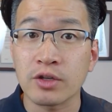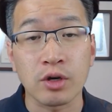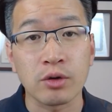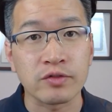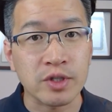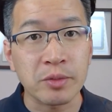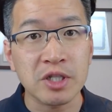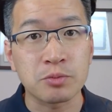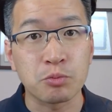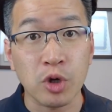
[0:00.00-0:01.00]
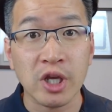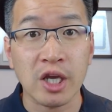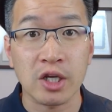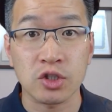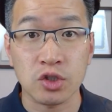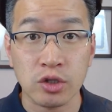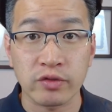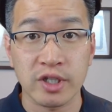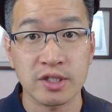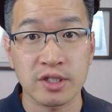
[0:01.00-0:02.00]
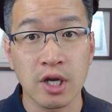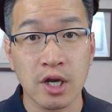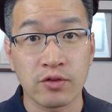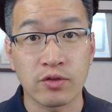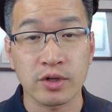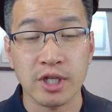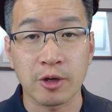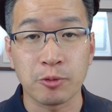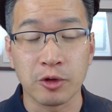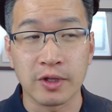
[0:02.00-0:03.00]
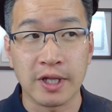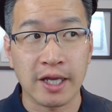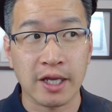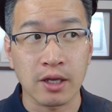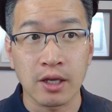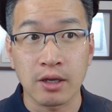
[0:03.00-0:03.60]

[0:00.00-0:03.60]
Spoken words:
You know, if somebody's booking a service, for example, like